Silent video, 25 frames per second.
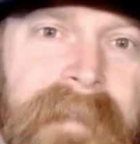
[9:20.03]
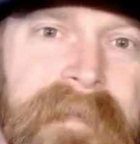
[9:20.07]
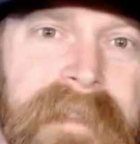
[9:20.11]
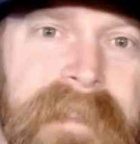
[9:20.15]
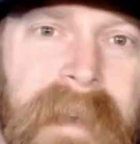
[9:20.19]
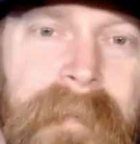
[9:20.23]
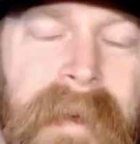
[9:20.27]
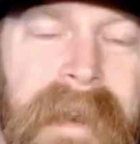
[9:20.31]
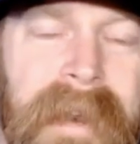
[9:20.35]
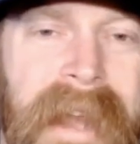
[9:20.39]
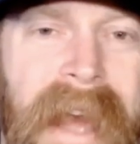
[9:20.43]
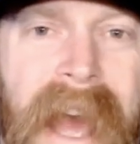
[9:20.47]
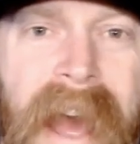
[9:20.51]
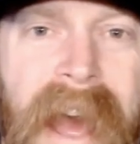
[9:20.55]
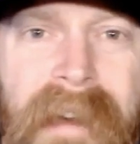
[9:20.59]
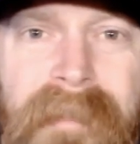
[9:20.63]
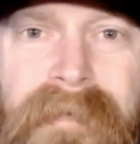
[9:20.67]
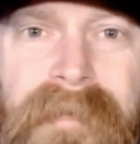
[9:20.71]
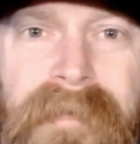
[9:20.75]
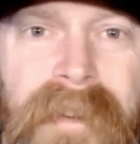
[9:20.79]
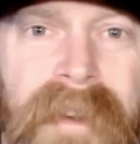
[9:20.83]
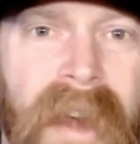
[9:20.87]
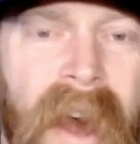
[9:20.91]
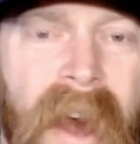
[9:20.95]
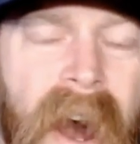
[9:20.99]
them in
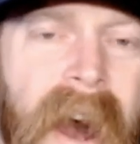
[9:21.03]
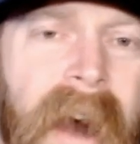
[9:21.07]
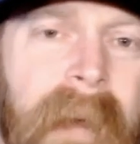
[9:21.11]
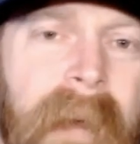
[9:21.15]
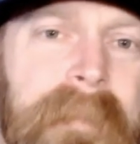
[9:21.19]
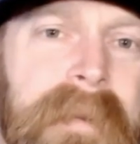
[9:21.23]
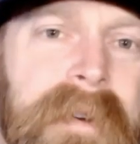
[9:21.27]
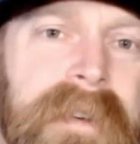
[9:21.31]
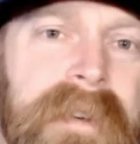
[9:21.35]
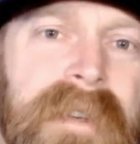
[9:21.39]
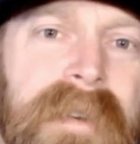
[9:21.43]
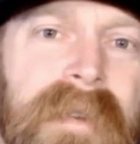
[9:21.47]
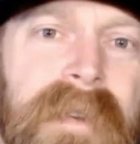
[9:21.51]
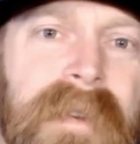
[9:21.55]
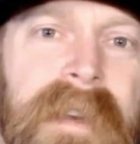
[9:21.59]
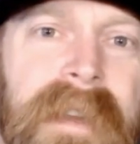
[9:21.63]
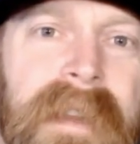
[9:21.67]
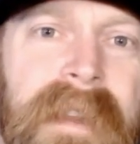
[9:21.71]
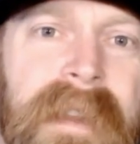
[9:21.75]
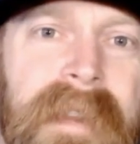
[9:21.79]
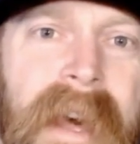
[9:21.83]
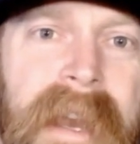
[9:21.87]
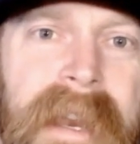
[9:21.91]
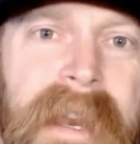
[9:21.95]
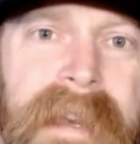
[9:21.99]
every
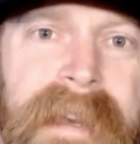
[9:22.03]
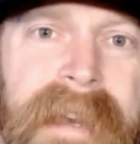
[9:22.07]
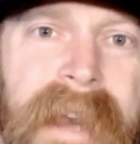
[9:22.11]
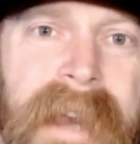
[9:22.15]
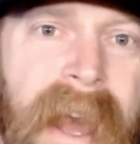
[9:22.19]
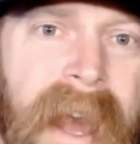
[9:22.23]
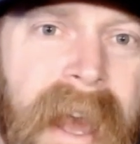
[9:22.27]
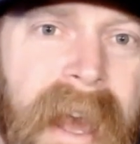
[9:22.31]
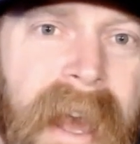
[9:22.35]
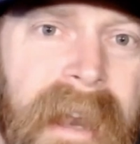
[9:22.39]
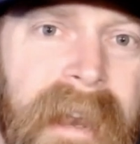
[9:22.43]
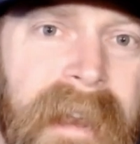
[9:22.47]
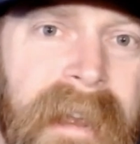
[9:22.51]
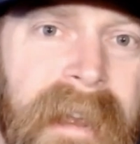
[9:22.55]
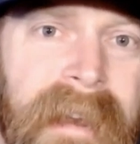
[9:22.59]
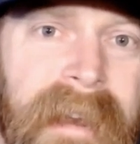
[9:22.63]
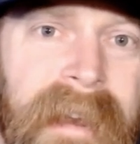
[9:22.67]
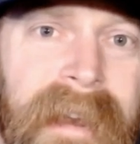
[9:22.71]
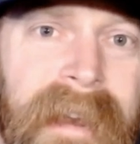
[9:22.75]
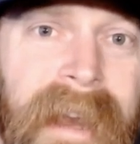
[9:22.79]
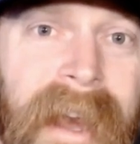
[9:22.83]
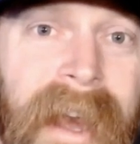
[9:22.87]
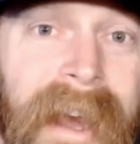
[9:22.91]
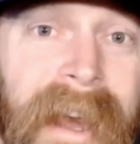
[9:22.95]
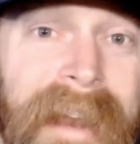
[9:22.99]
opportunity that he can.
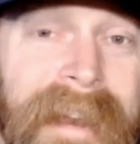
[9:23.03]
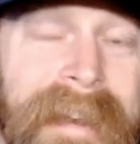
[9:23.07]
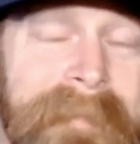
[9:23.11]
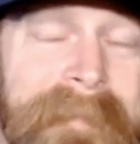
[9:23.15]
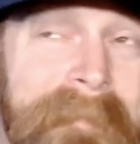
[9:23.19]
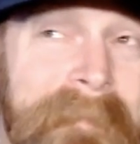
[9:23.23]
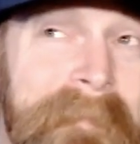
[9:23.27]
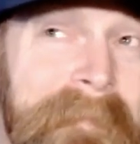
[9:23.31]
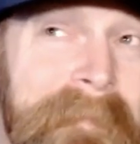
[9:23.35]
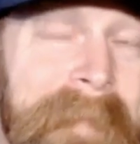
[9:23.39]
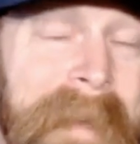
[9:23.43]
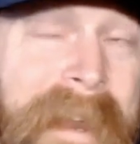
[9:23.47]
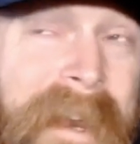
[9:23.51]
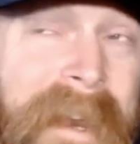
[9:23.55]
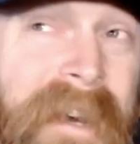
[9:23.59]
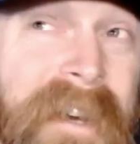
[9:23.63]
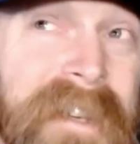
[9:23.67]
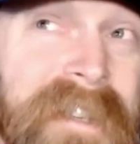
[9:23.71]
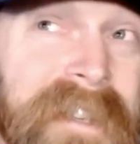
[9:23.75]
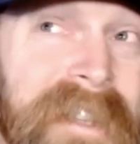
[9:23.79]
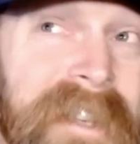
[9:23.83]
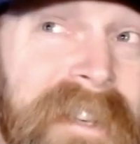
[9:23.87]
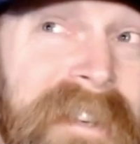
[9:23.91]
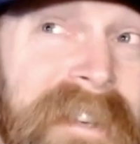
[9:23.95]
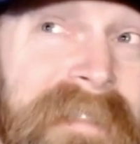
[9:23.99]
And
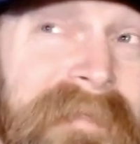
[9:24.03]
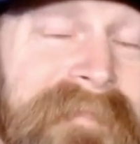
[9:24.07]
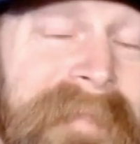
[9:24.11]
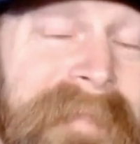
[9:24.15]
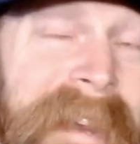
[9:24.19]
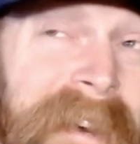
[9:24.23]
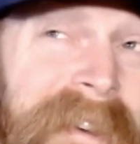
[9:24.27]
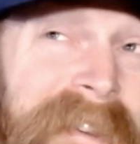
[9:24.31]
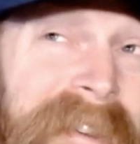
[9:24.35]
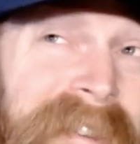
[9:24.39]
here's the here's